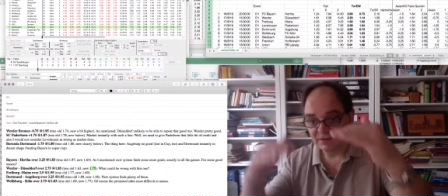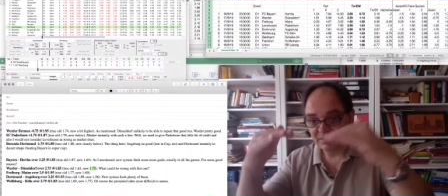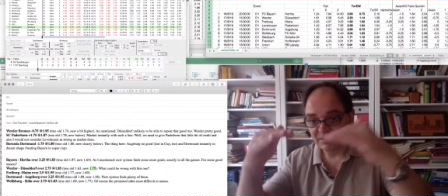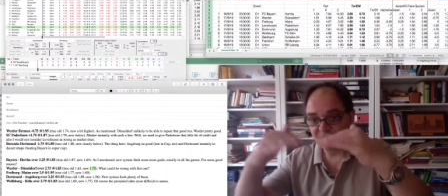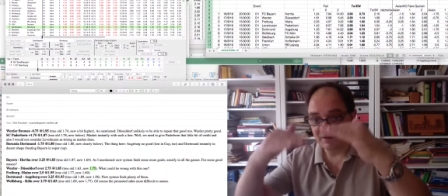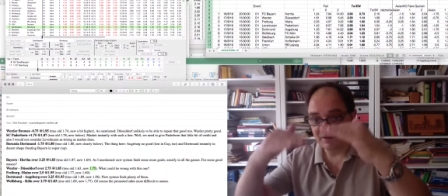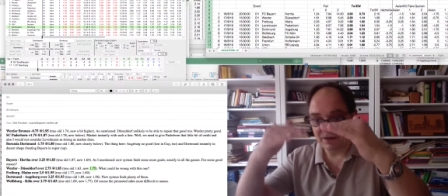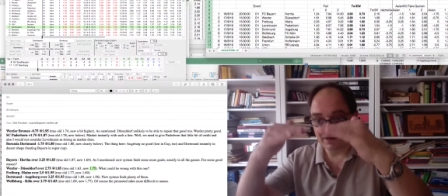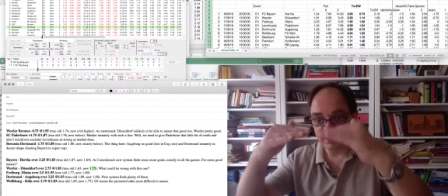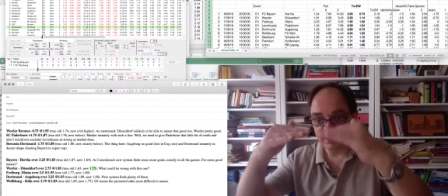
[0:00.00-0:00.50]

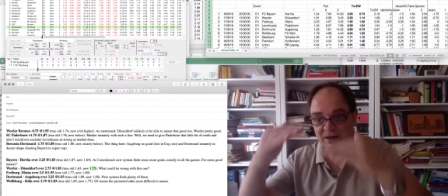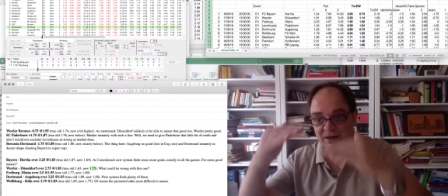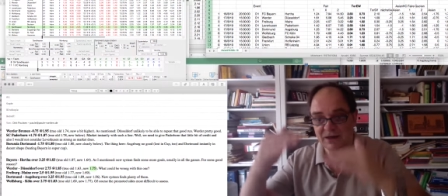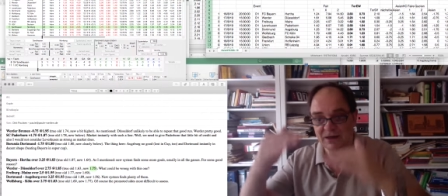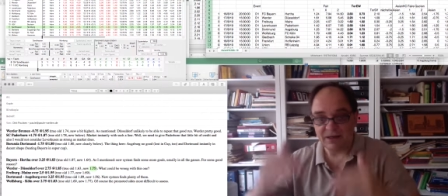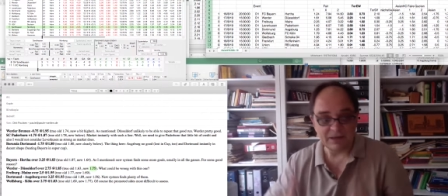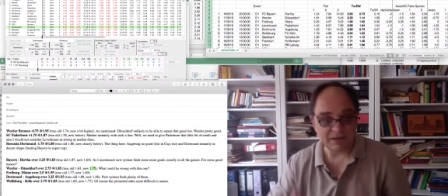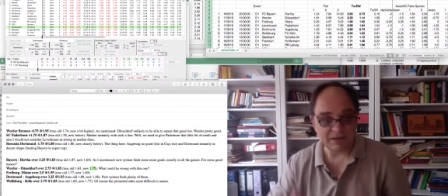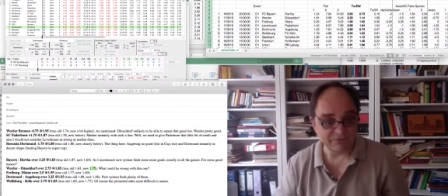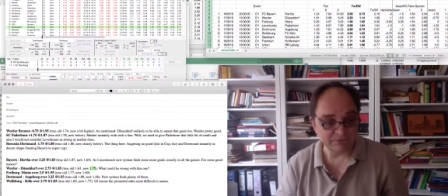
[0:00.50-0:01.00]
they are eye
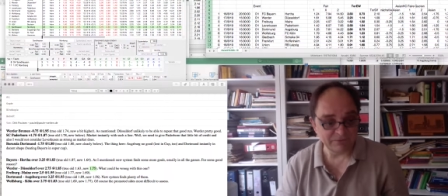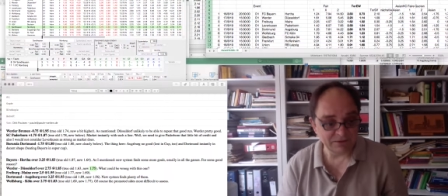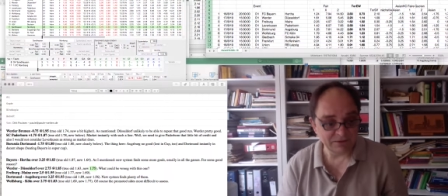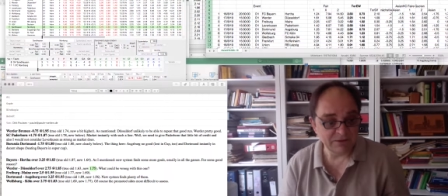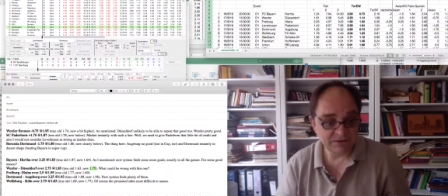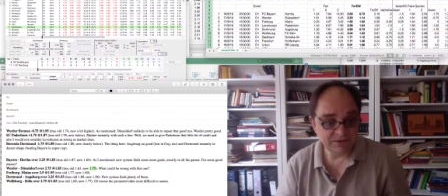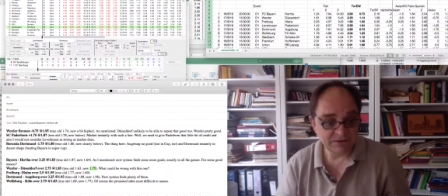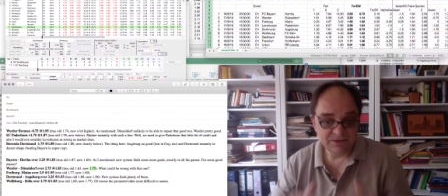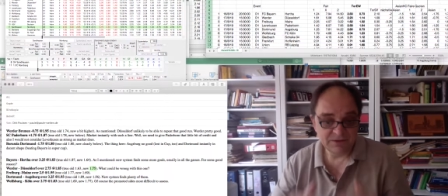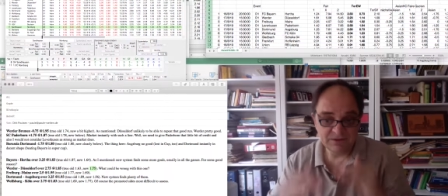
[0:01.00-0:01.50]

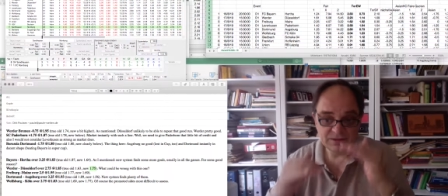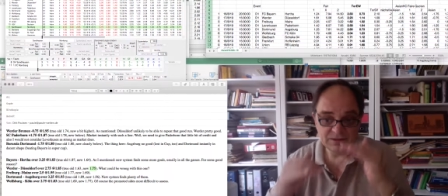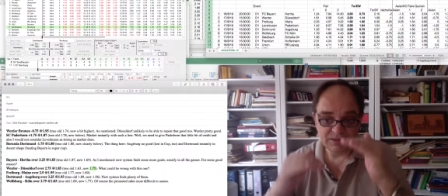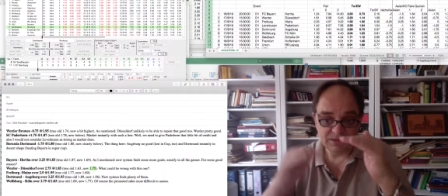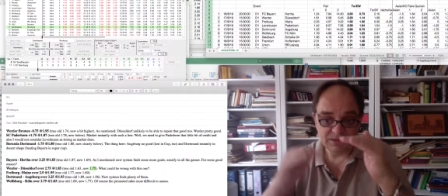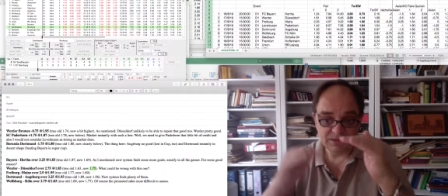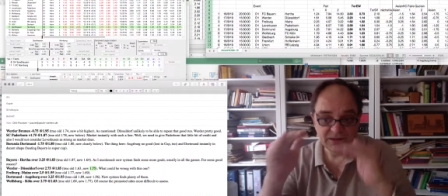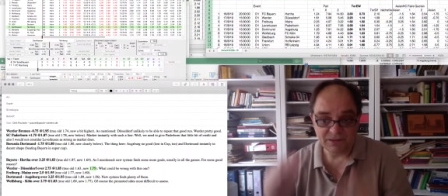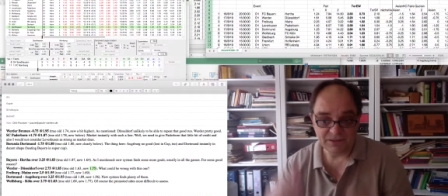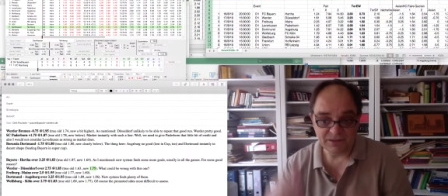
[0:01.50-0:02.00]
level,
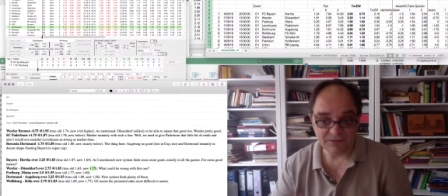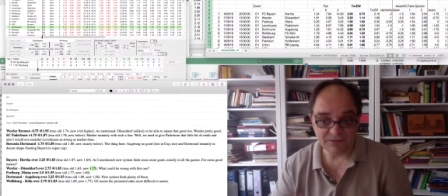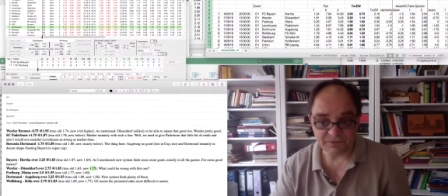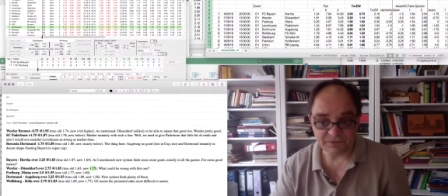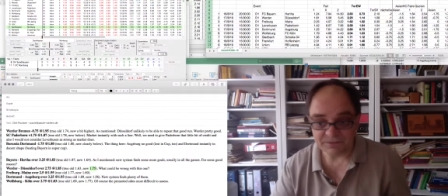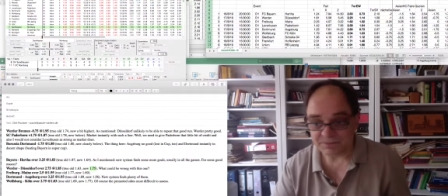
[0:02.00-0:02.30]
and,